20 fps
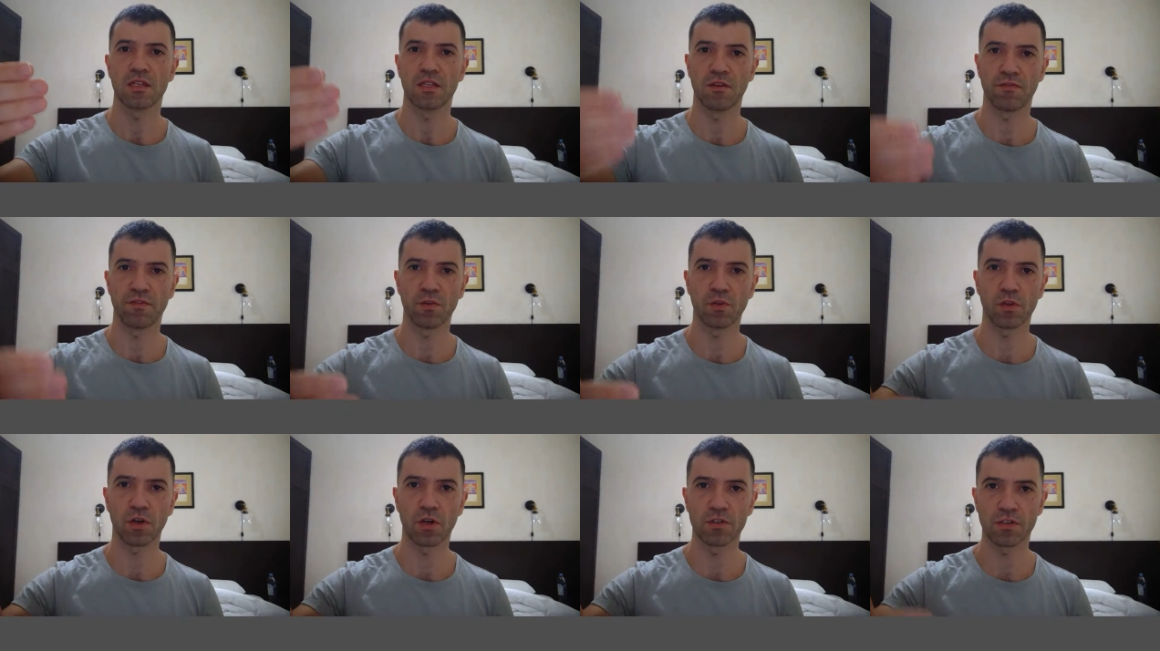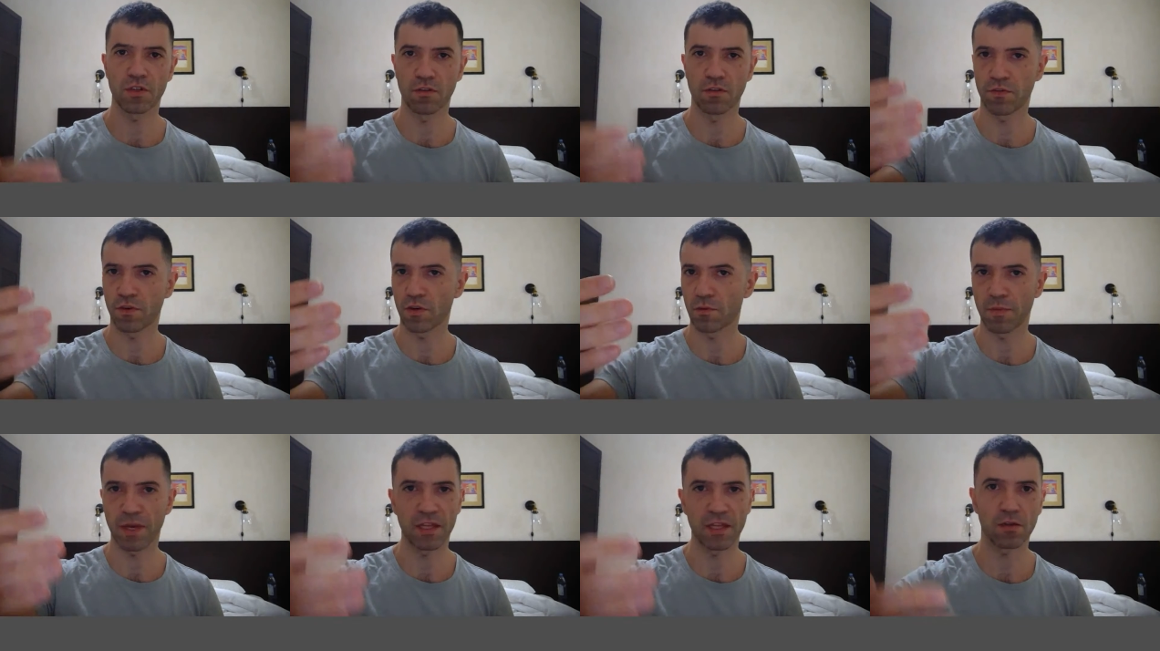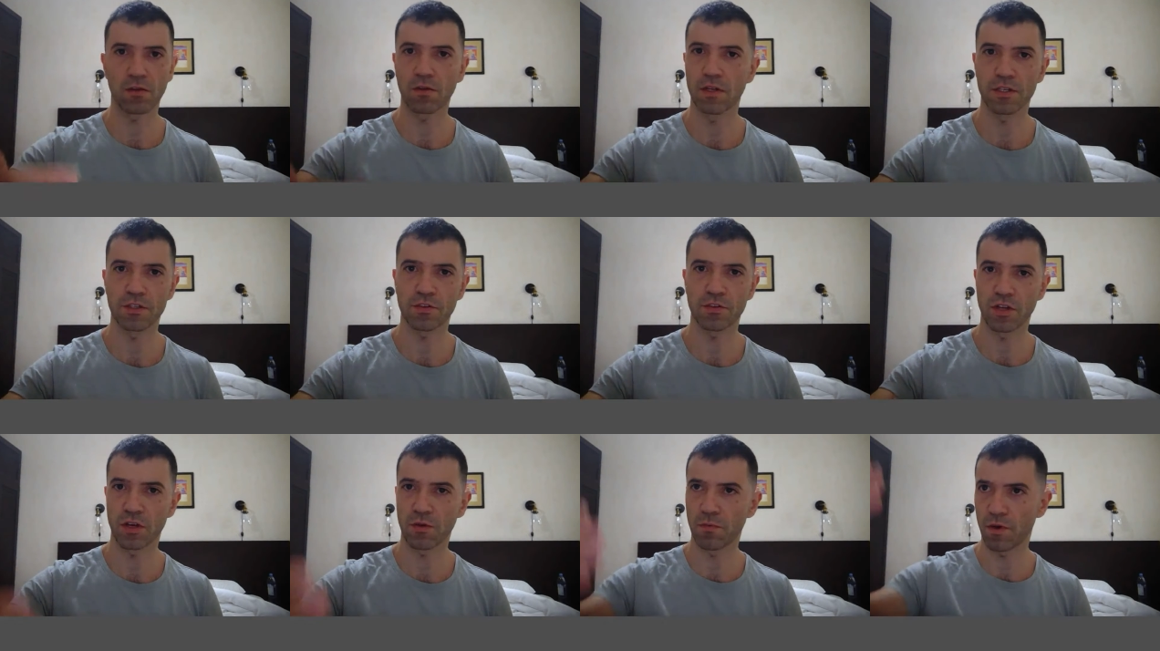the full consent form medical
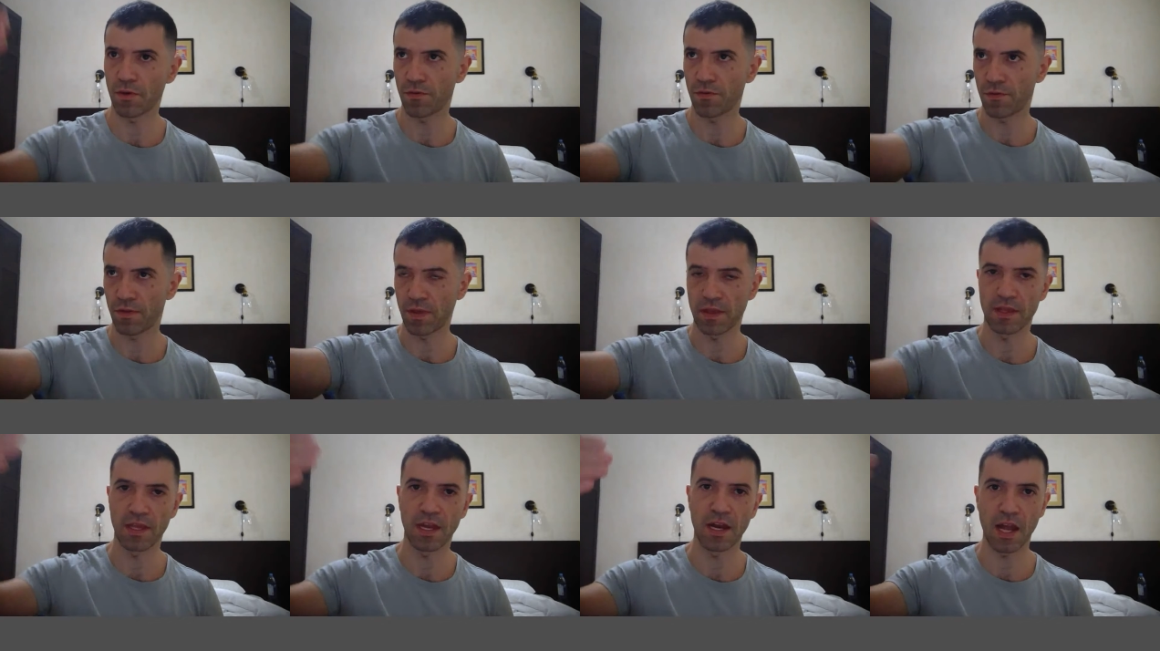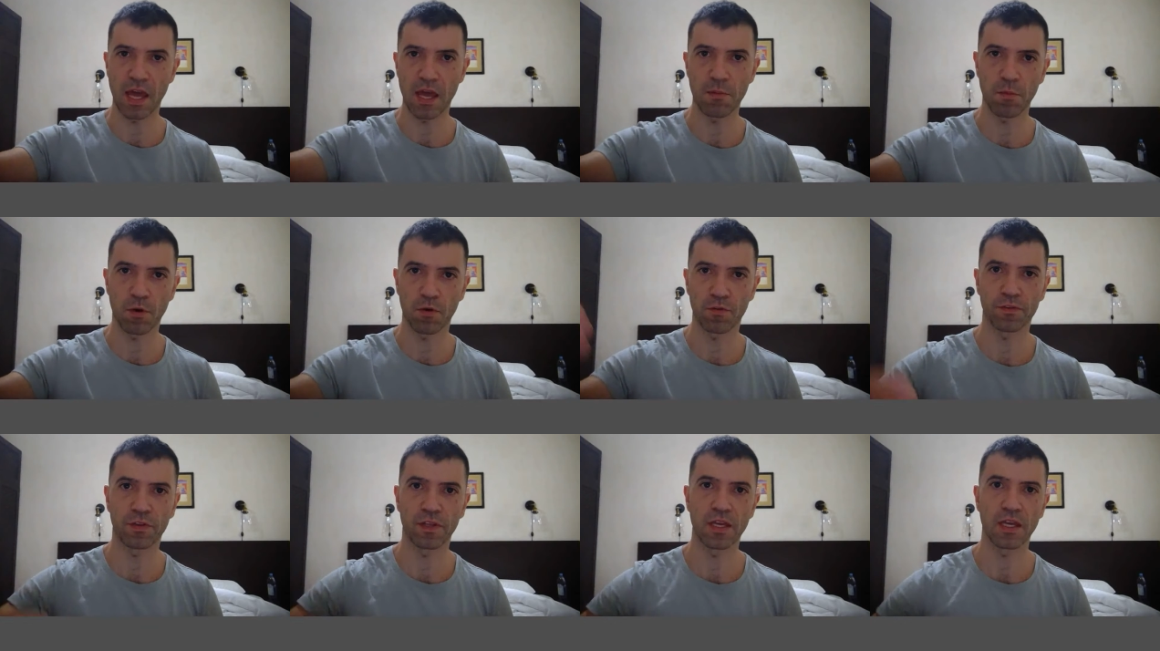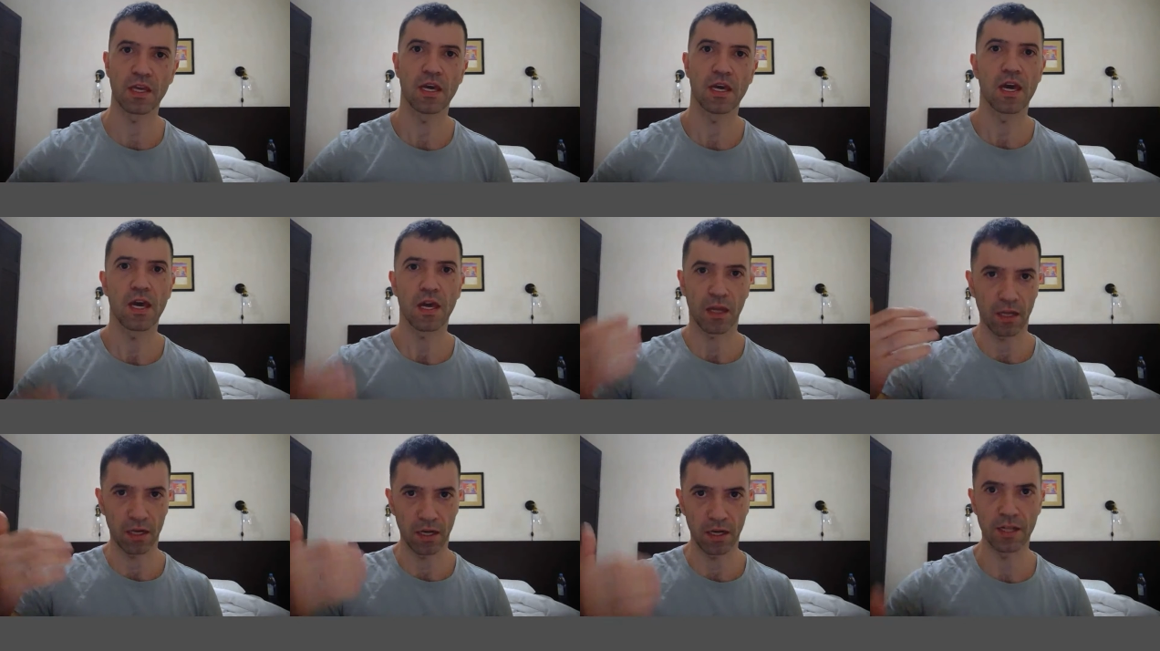history with the name of the
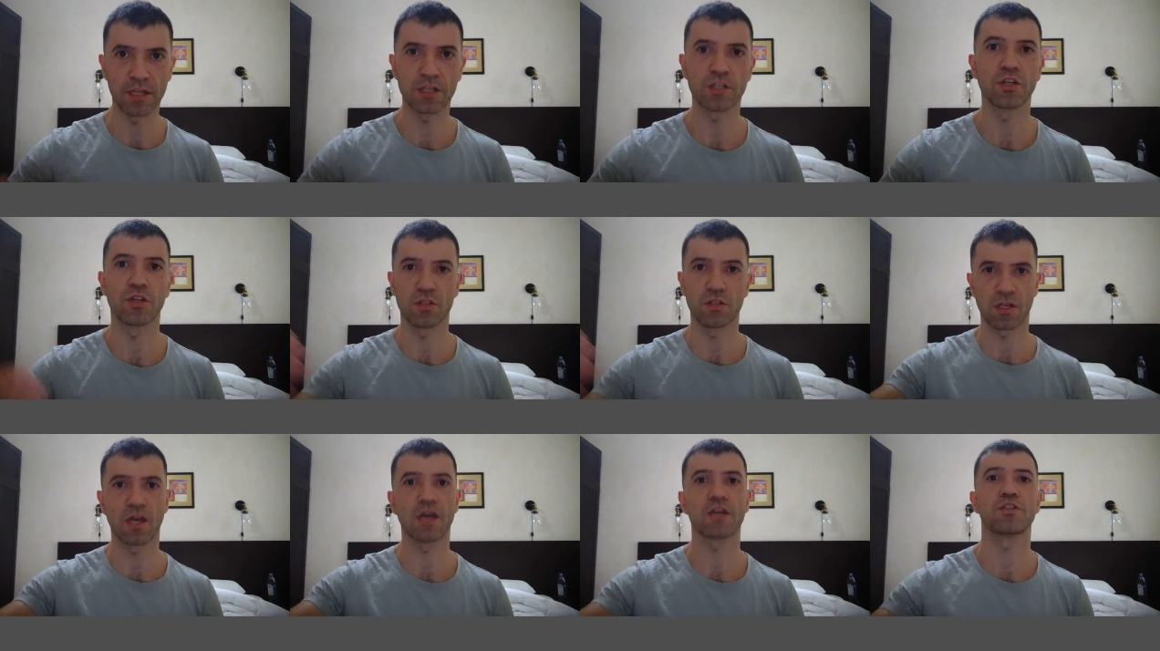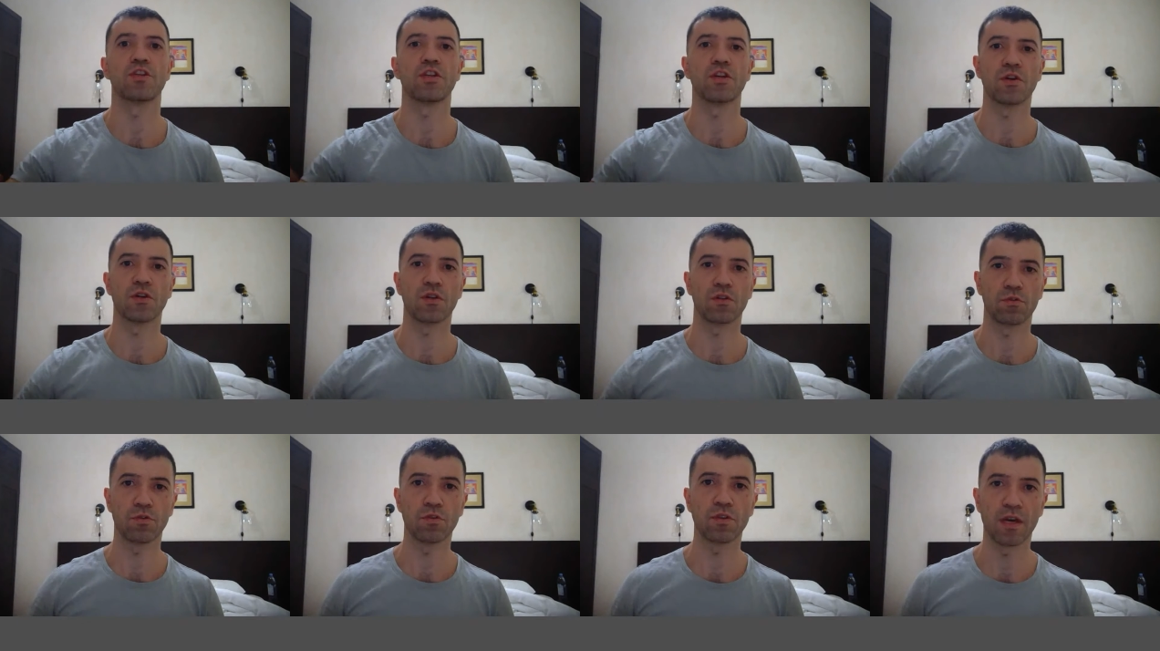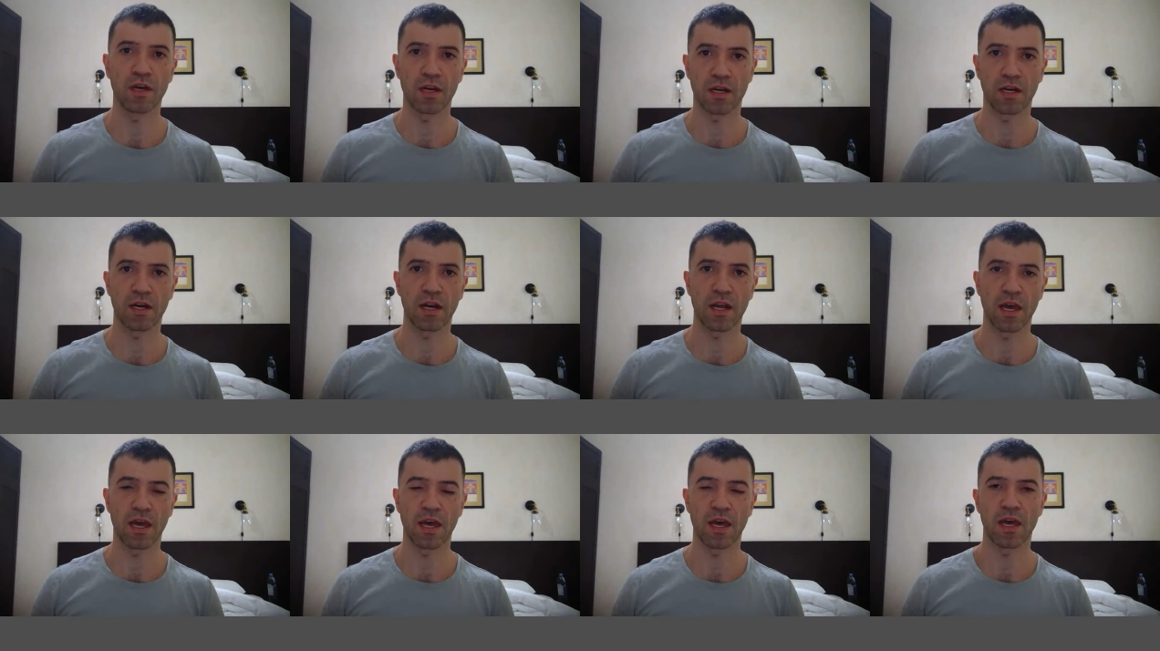clinician who's actually going to do their
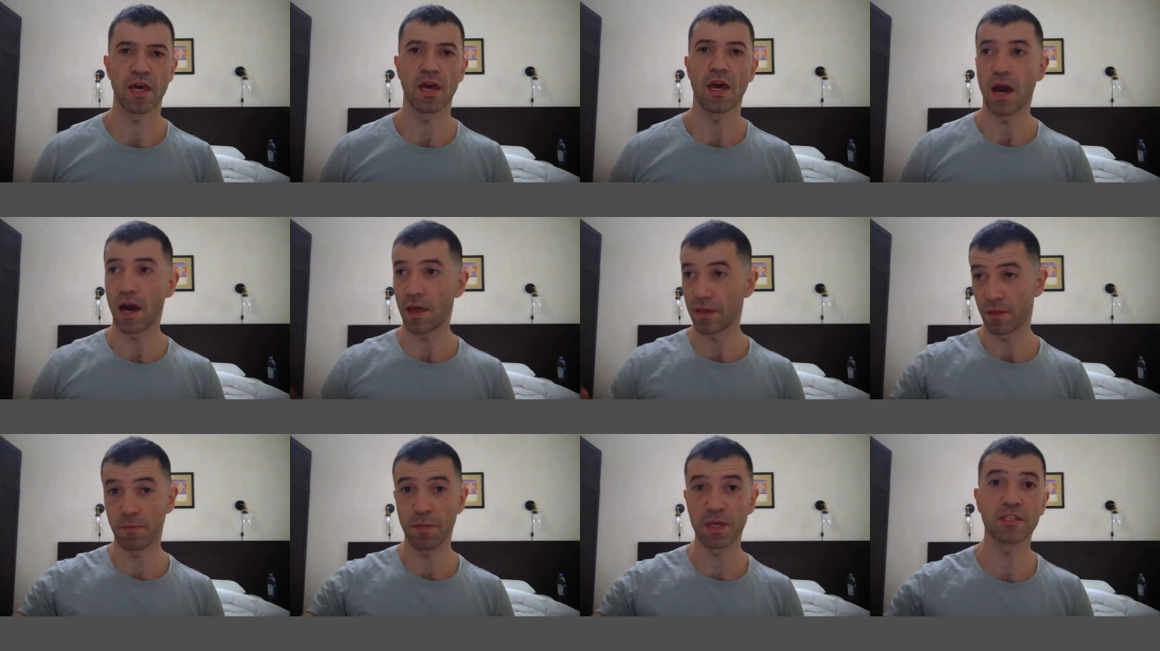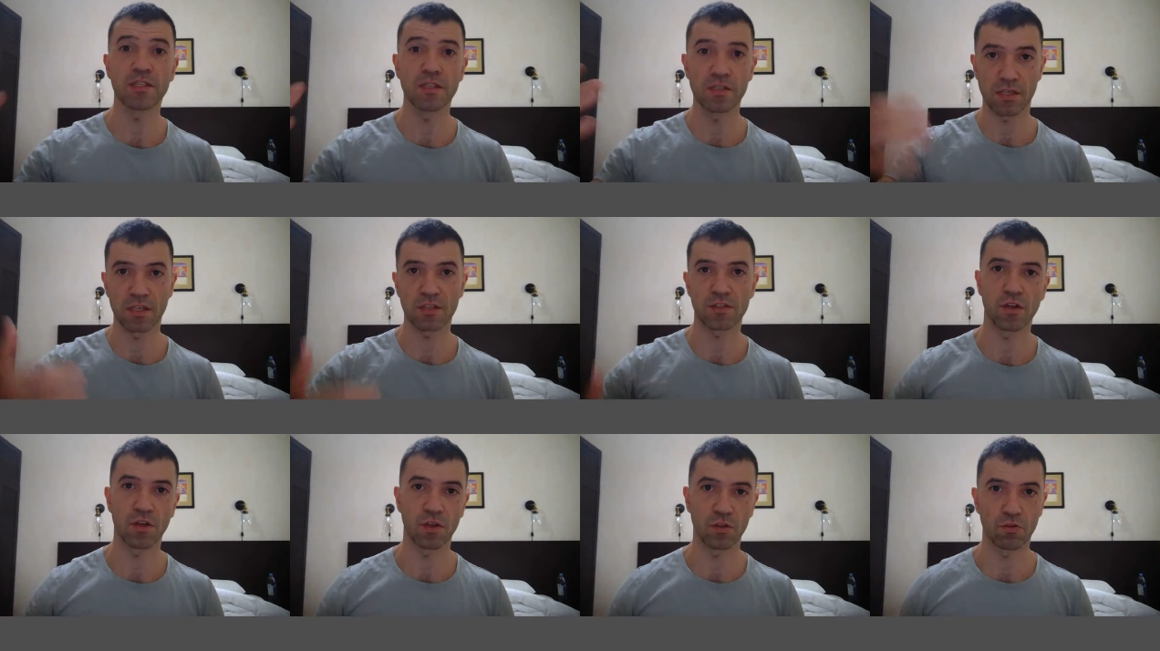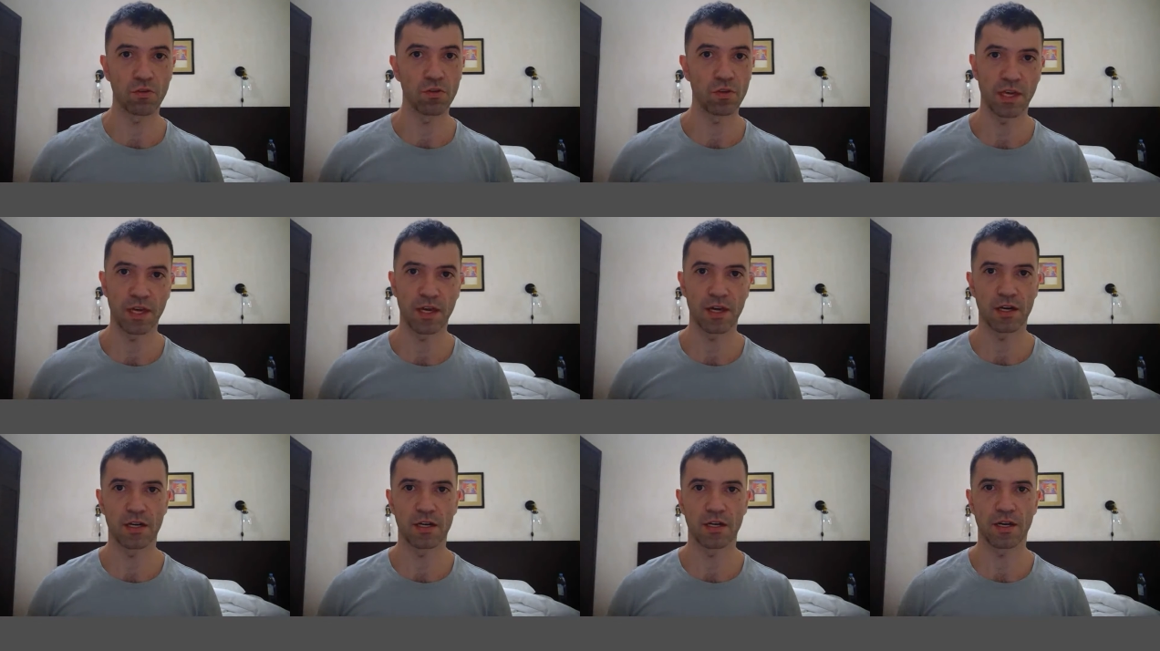and the business is going to do
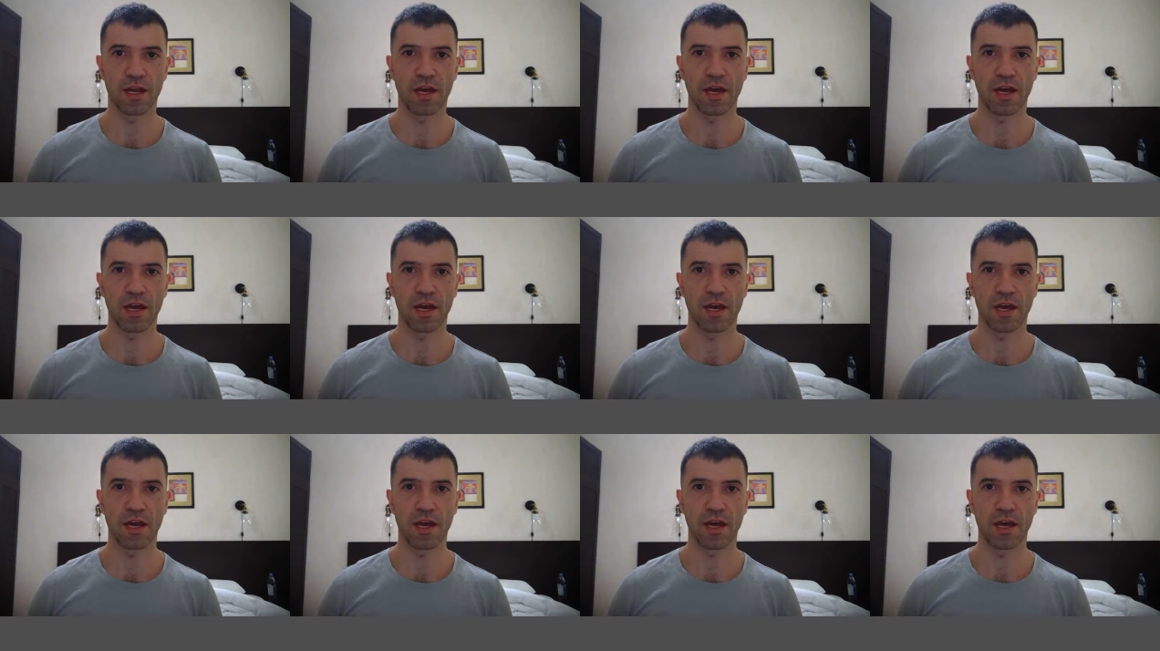their